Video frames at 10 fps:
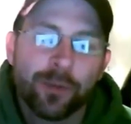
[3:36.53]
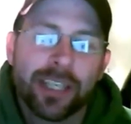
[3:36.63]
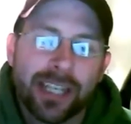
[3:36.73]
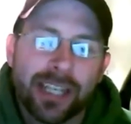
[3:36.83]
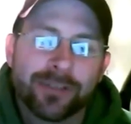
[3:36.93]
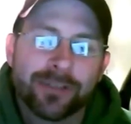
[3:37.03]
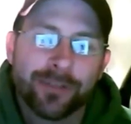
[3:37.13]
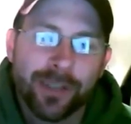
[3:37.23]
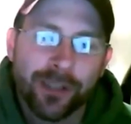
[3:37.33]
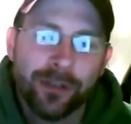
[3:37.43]
If you want to catch
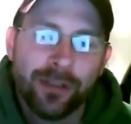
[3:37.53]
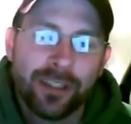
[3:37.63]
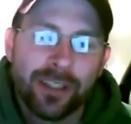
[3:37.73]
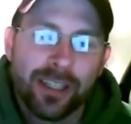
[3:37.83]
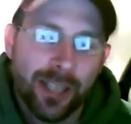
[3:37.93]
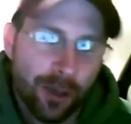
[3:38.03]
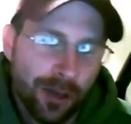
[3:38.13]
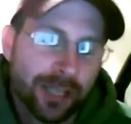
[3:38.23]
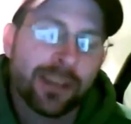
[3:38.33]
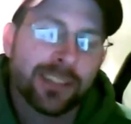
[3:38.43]
the flu,
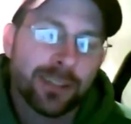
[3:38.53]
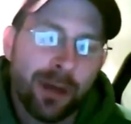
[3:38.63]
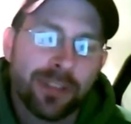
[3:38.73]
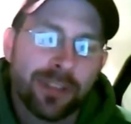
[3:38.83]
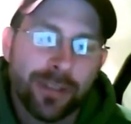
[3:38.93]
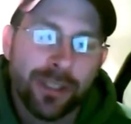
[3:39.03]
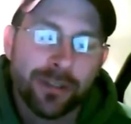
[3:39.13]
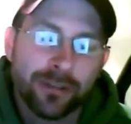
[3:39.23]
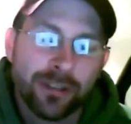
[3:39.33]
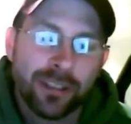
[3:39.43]
go hang around somebody with the
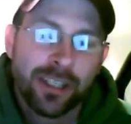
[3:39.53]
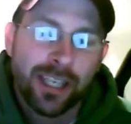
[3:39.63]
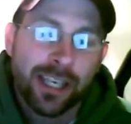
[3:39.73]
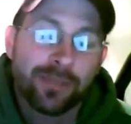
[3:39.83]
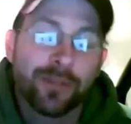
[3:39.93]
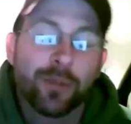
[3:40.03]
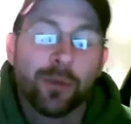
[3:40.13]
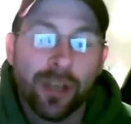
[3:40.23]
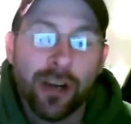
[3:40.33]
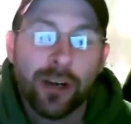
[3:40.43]
flu. If you
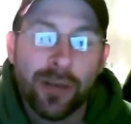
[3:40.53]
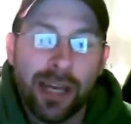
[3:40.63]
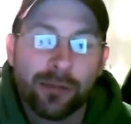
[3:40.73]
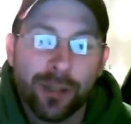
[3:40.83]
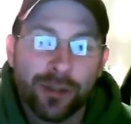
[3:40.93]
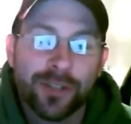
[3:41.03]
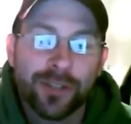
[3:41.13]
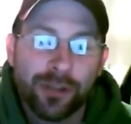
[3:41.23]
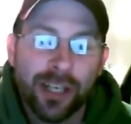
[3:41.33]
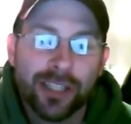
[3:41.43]
want to learn about the roots
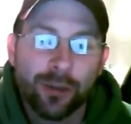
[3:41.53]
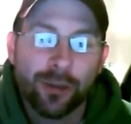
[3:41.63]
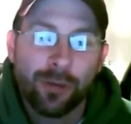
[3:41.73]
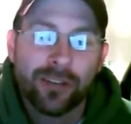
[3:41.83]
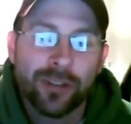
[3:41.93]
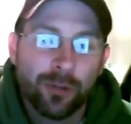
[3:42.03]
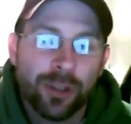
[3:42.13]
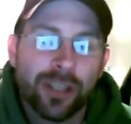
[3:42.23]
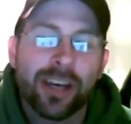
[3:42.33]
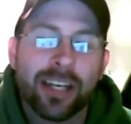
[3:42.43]
of generational wealth,
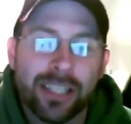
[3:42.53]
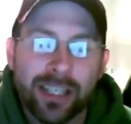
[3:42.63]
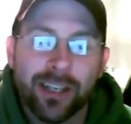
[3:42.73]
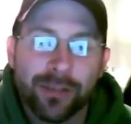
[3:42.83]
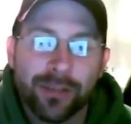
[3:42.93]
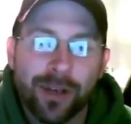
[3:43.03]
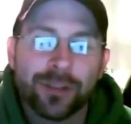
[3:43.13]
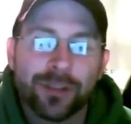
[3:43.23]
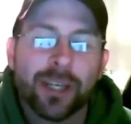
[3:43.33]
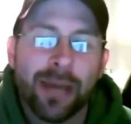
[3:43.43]
you want to know how to take care of your
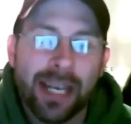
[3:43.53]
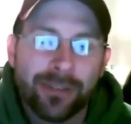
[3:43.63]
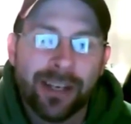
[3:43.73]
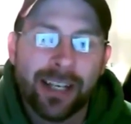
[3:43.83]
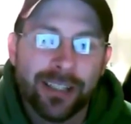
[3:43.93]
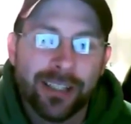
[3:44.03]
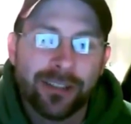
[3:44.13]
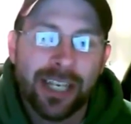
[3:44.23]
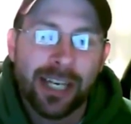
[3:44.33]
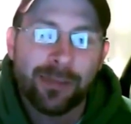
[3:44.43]
folks, come hang around
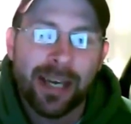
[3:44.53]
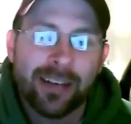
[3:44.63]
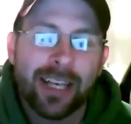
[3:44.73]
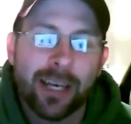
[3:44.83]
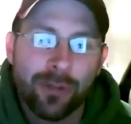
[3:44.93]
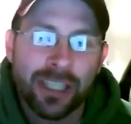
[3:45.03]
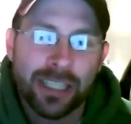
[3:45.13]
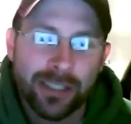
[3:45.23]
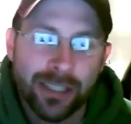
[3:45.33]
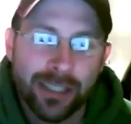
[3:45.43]
us on the Ham Out, and we'll
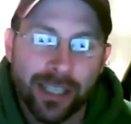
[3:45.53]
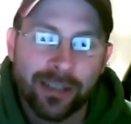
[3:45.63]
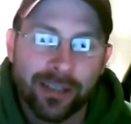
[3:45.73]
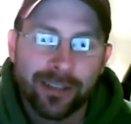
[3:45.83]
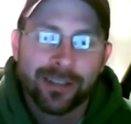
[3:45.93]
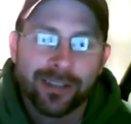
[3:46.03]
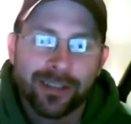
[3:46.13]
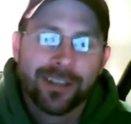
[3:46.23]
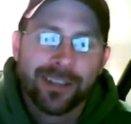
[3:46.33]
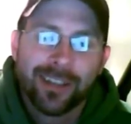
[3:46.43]
get you there.
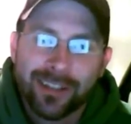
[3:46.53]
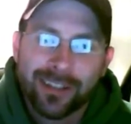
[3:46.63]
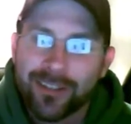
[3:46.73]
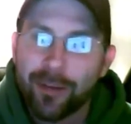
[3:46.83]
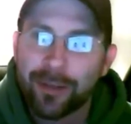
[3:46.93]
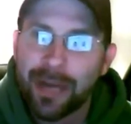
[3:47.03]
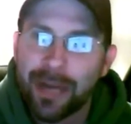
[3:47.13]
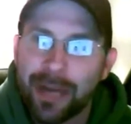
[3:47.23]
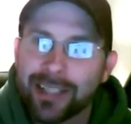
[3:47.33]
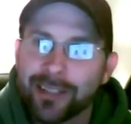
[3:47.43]
Dropping the
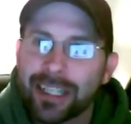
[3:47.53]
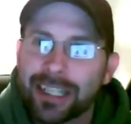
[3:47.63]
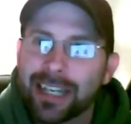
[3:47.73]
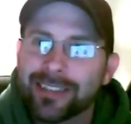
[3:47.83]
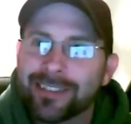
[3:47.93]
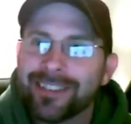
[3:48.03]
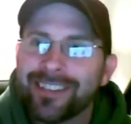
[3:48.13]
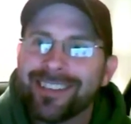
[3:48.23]
mic. Go ahead, guys.